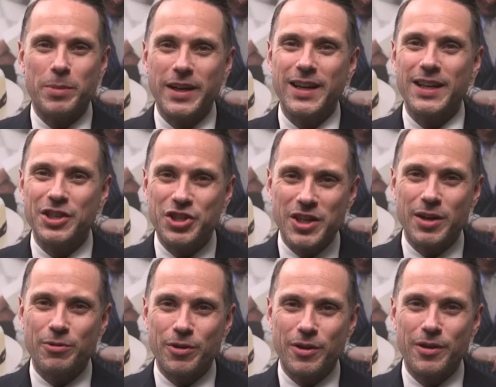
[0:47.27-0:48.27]
but in
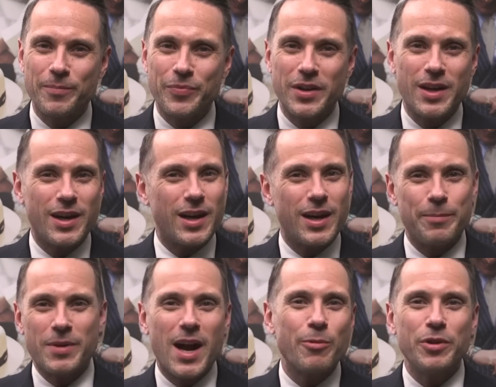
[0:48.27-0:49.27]
general,
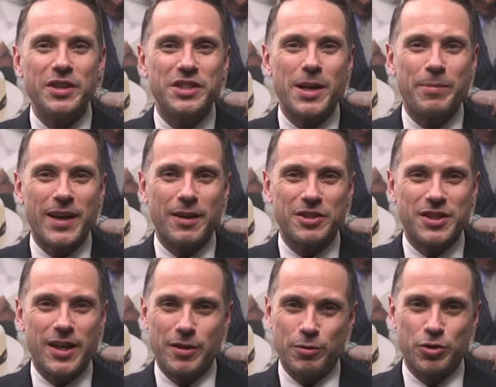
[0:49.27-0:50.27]
I'm not really stepping
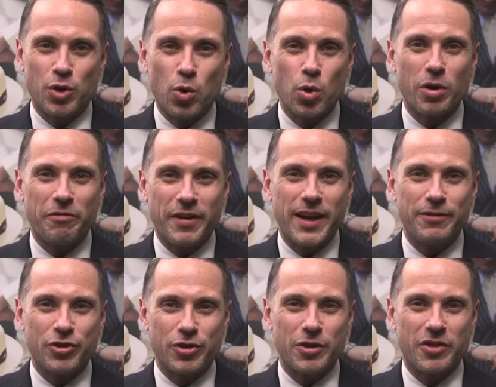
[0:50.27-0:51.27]
outside those core five
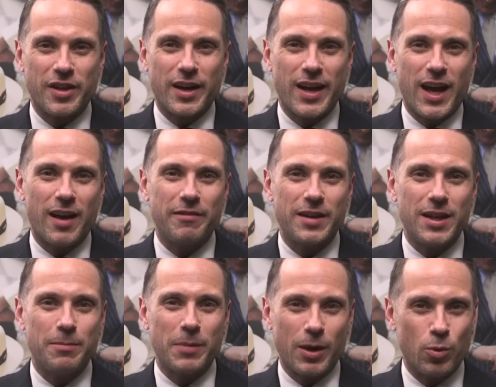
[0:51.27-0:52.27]
shirts that I have
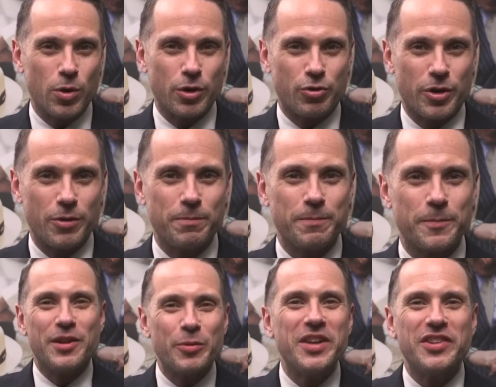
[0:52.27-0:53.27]
in my wardrobe.
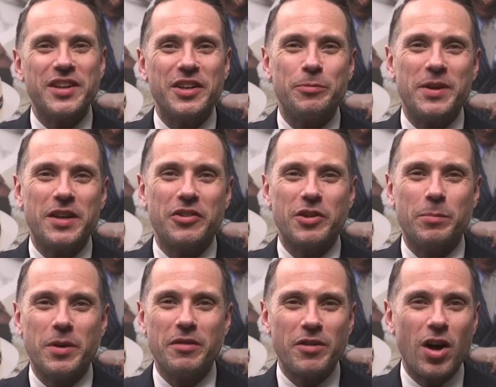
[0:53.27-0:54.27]
The reason is because
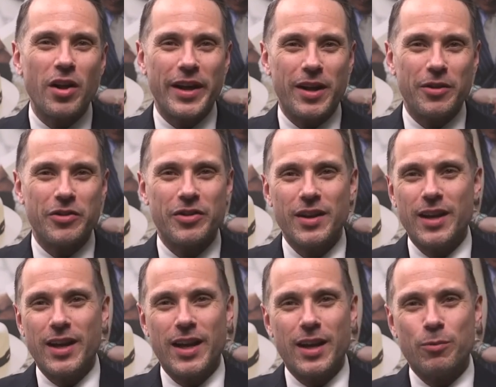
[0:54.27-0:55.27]
above all else,
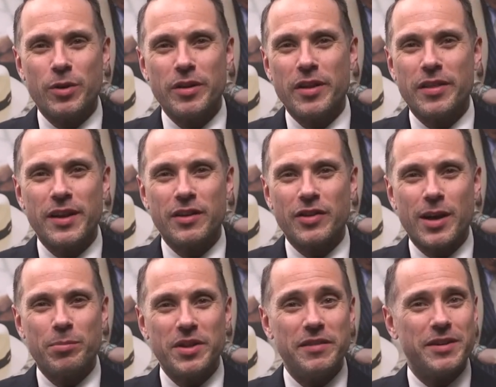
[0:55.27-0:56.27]
and one of the things I
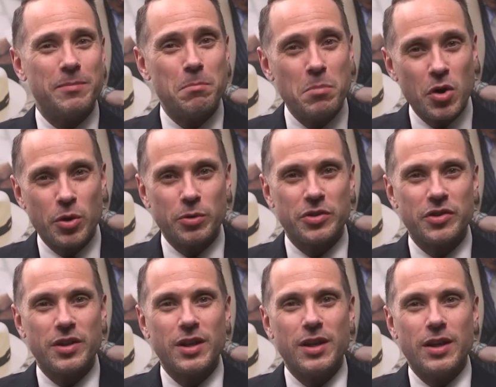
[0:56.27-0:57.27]
believe in
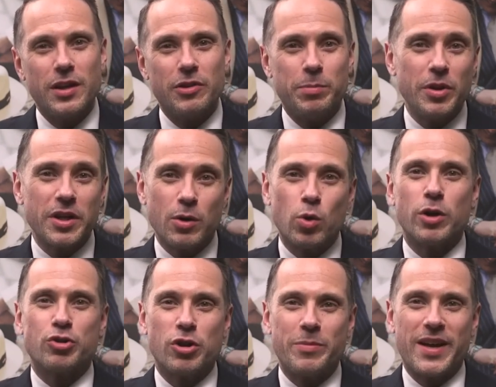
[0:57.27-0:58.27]
most, is building a
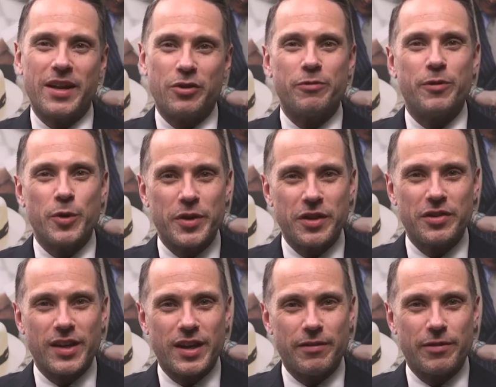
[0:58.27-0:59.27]
wardrobe that is
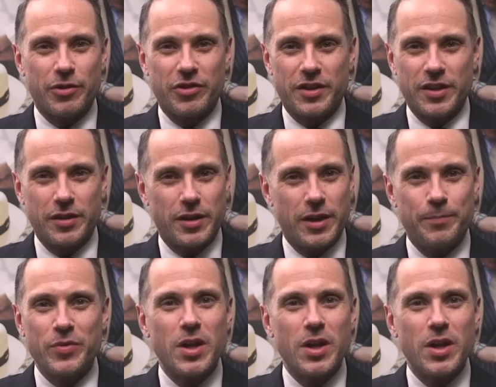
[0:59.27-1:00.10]
focused on versatility.